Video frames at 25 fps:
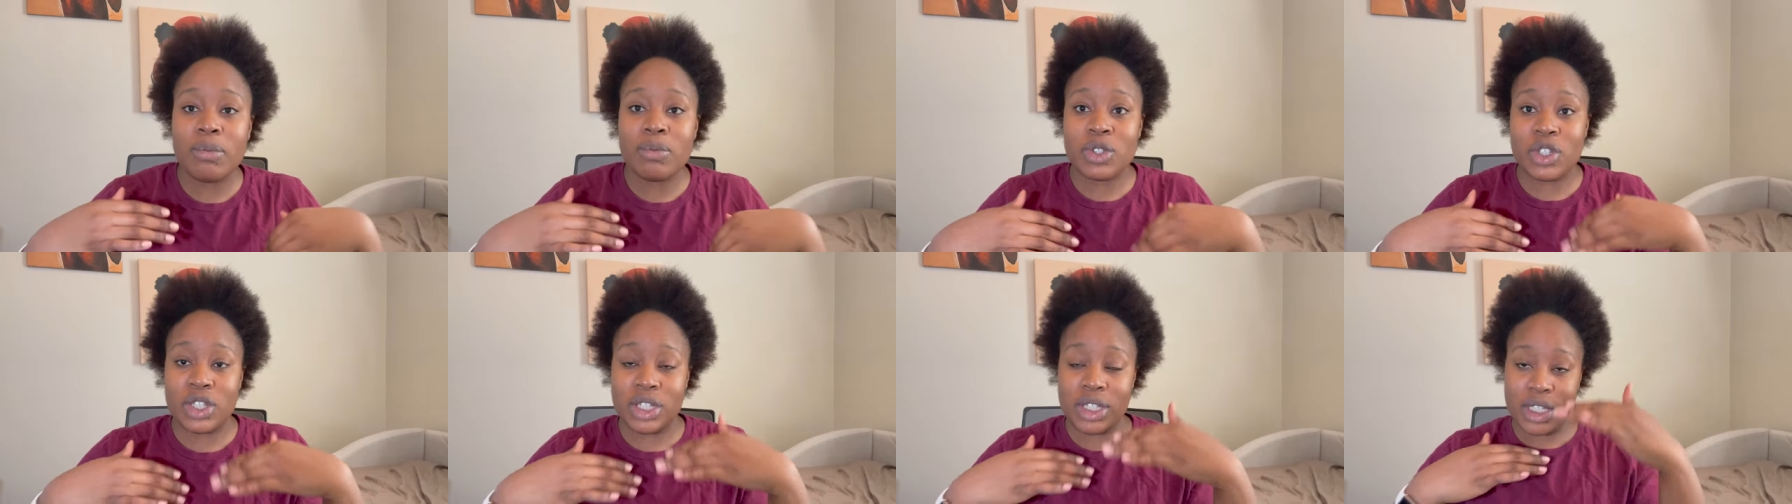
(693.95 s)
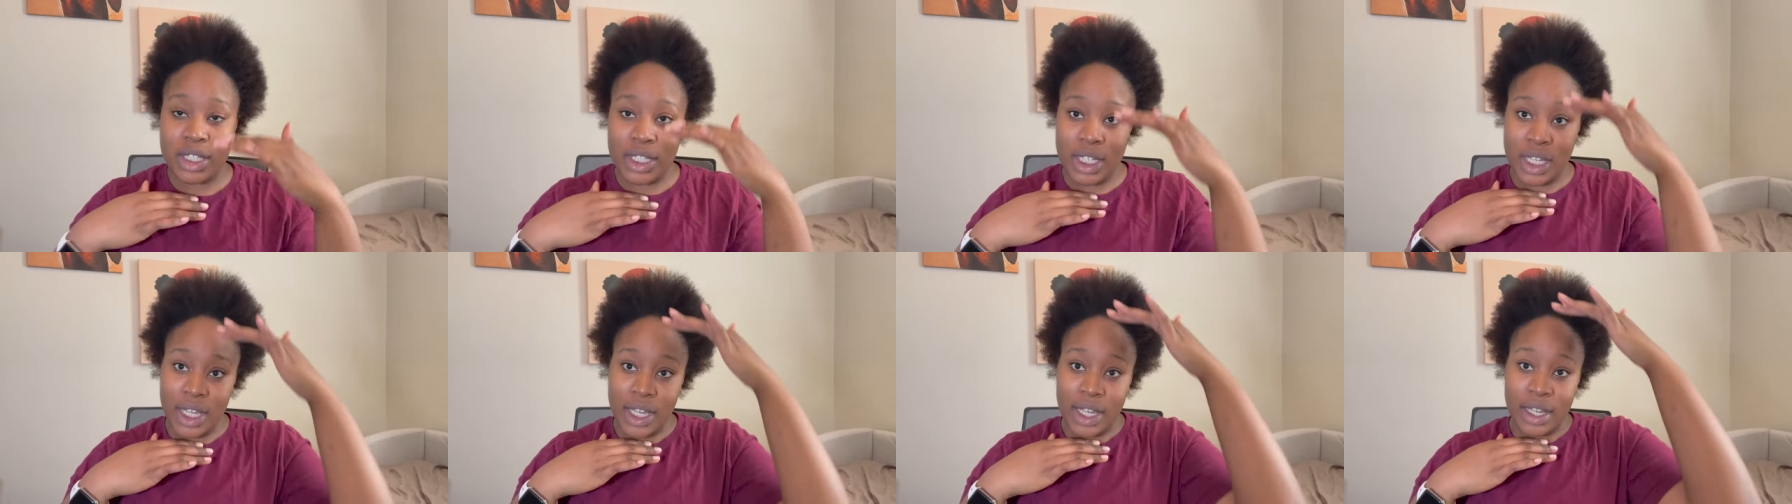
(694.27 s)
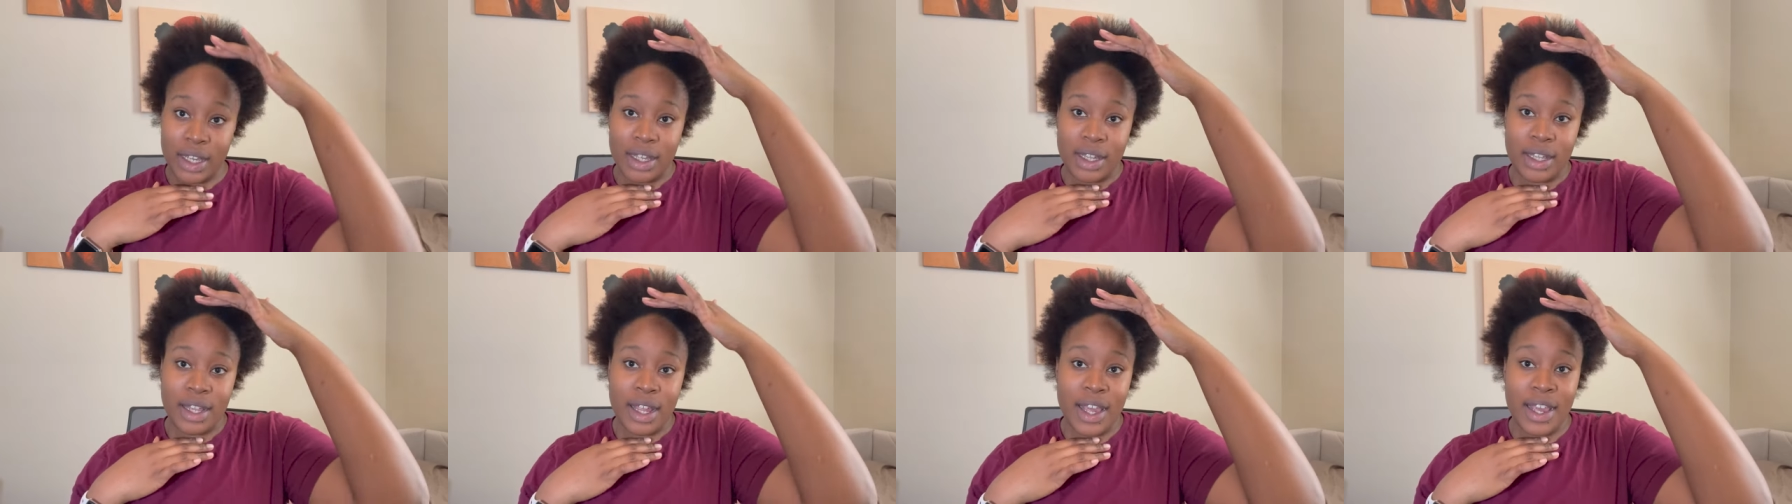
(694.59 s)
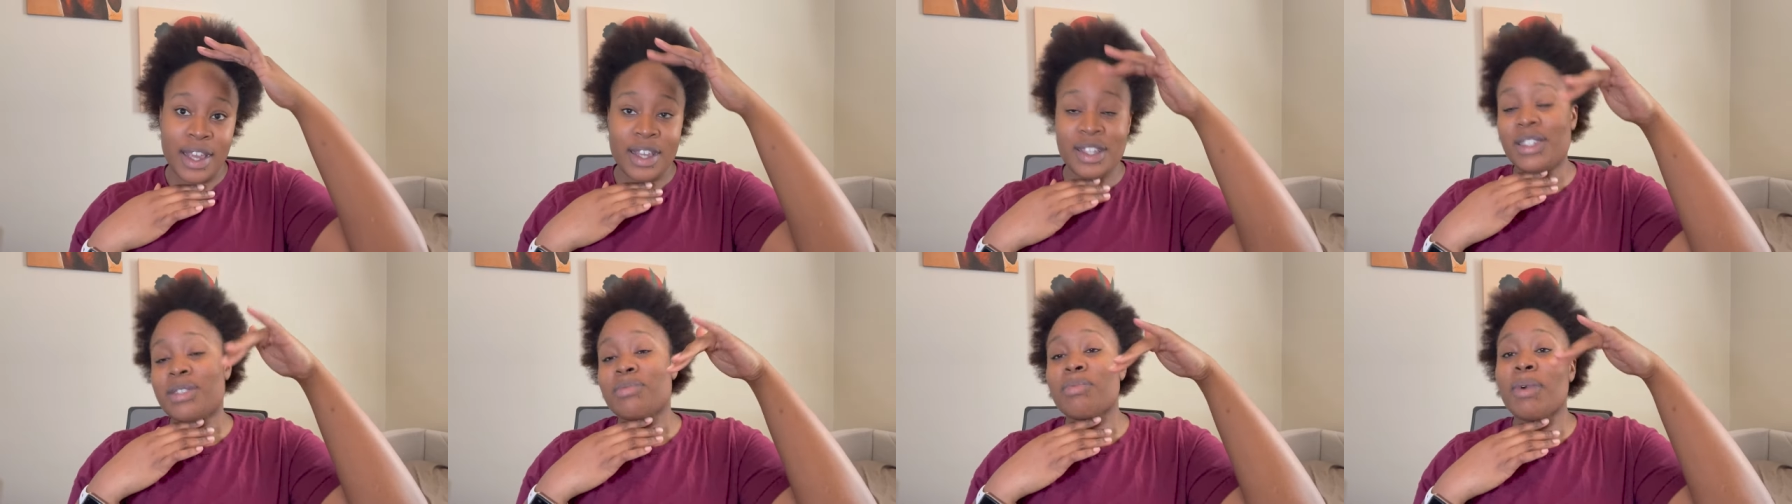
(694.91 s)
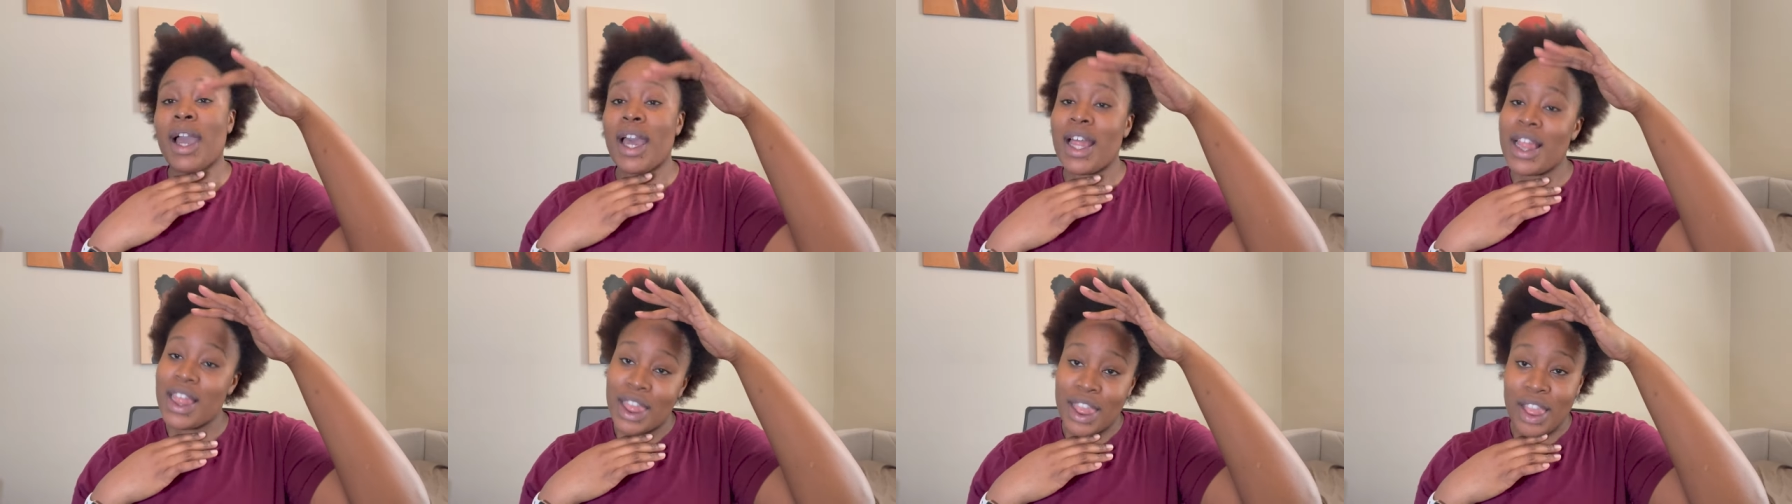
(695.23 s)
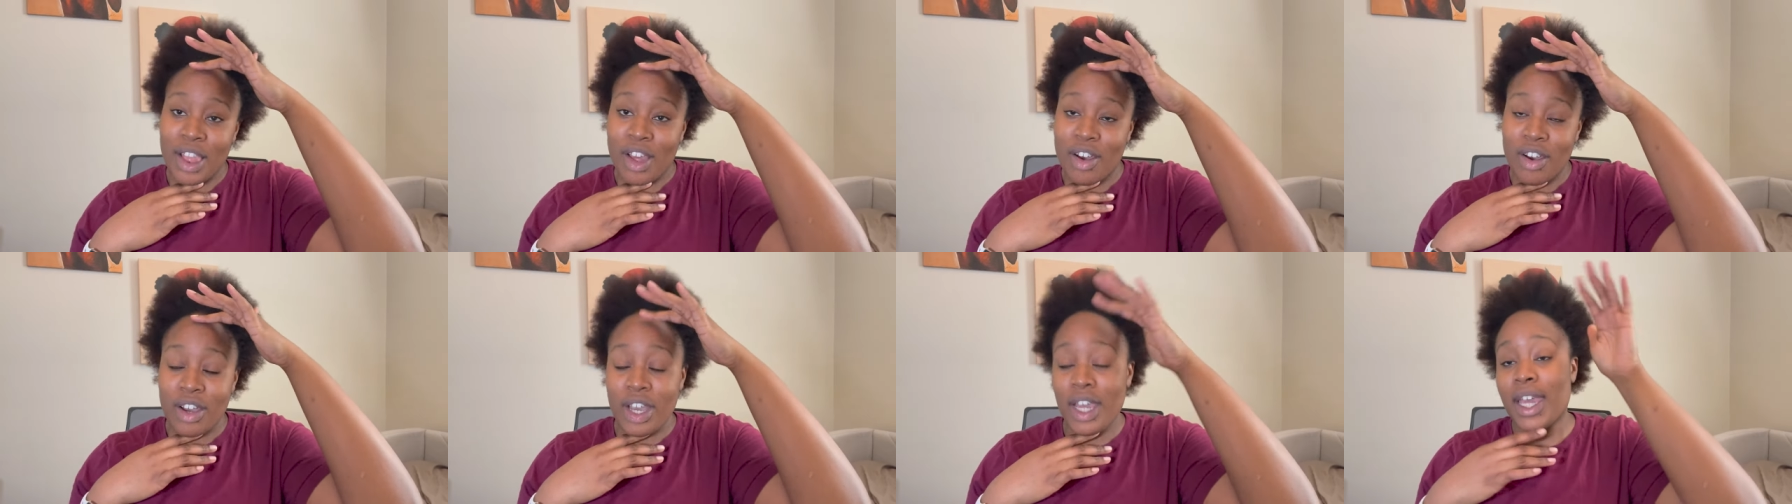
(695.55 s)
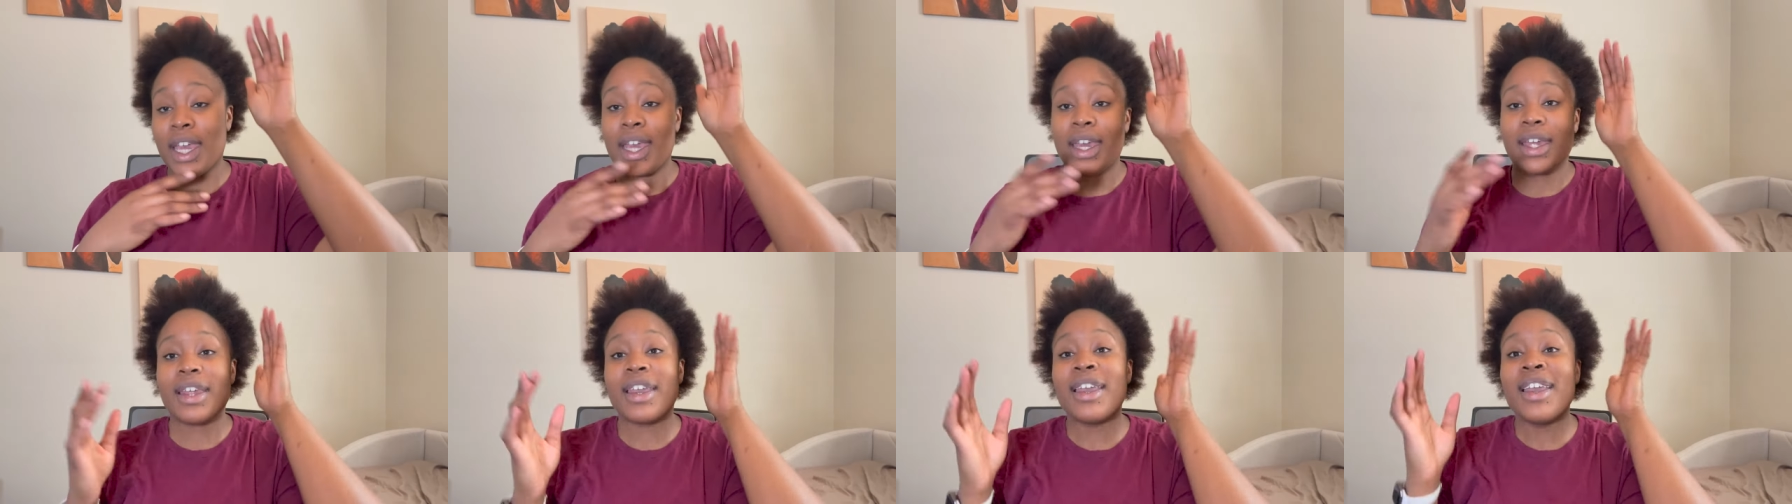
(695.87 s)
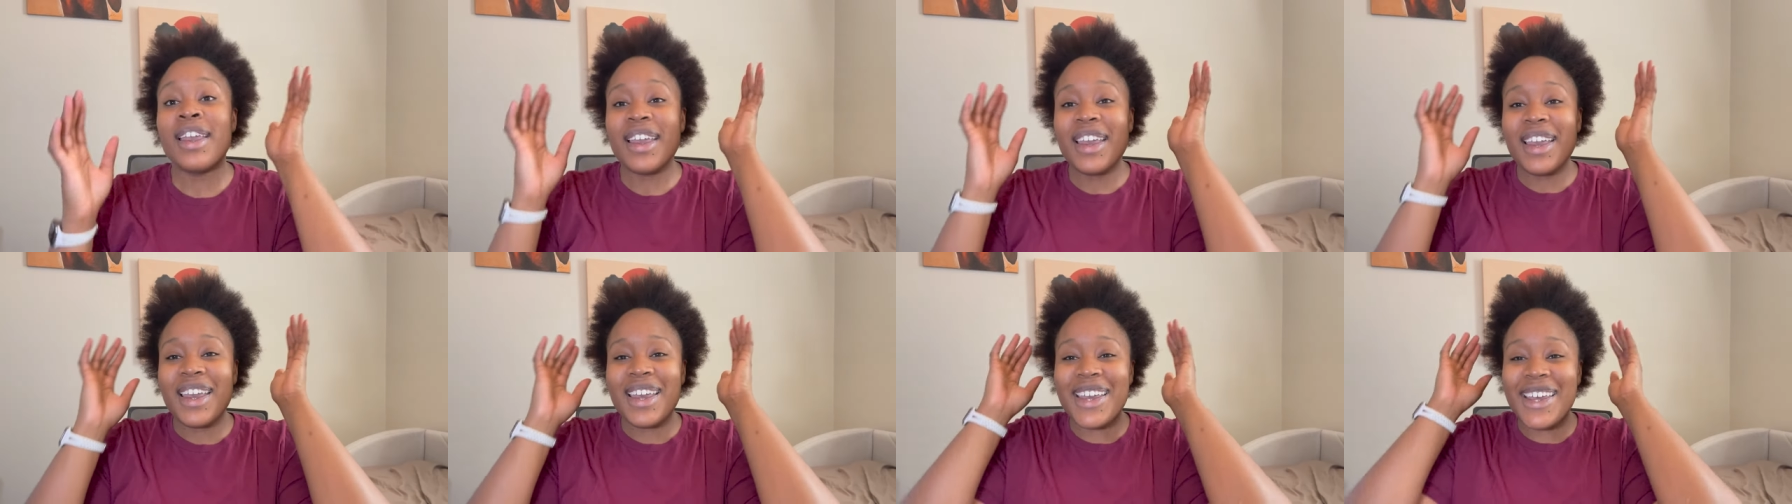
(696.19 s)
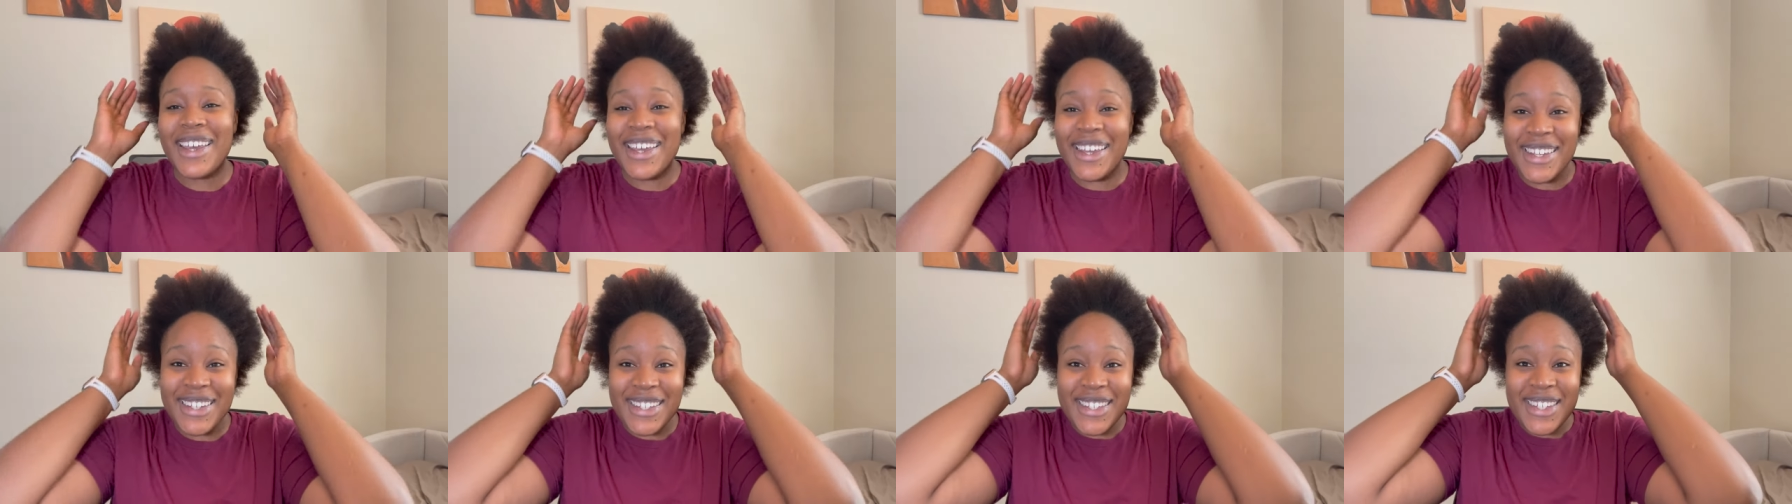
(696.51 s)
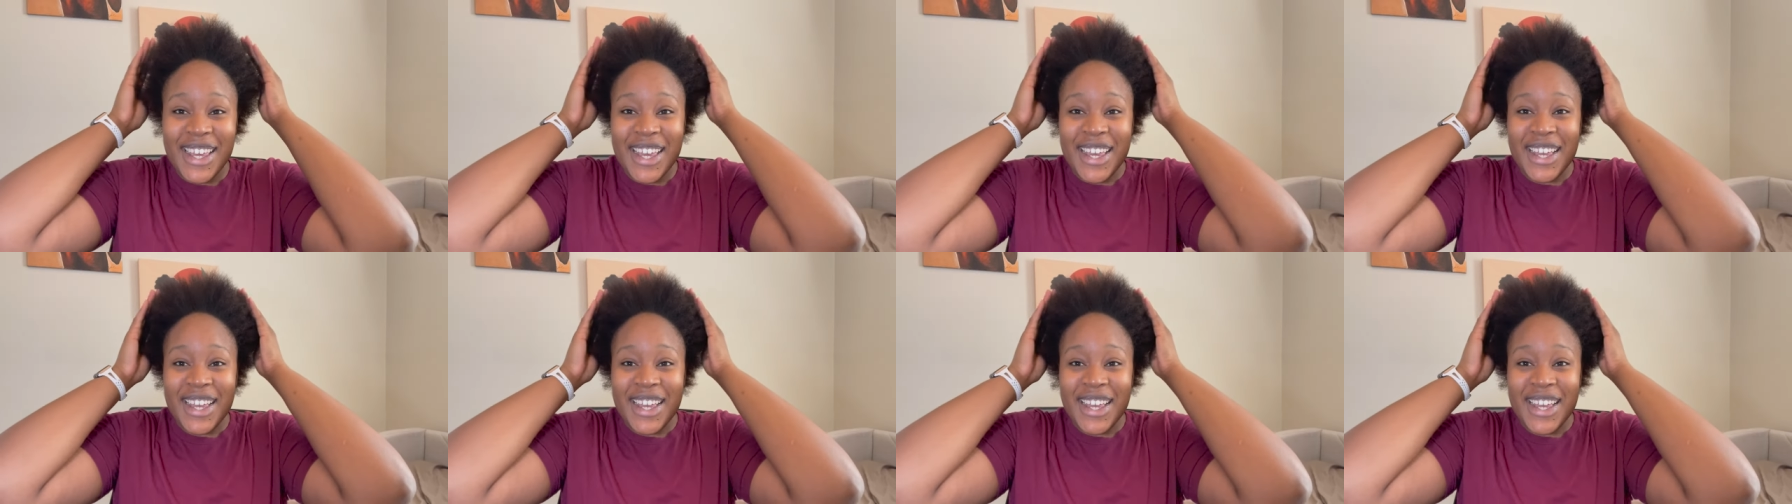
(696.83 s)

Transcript: just to enhance my long head, is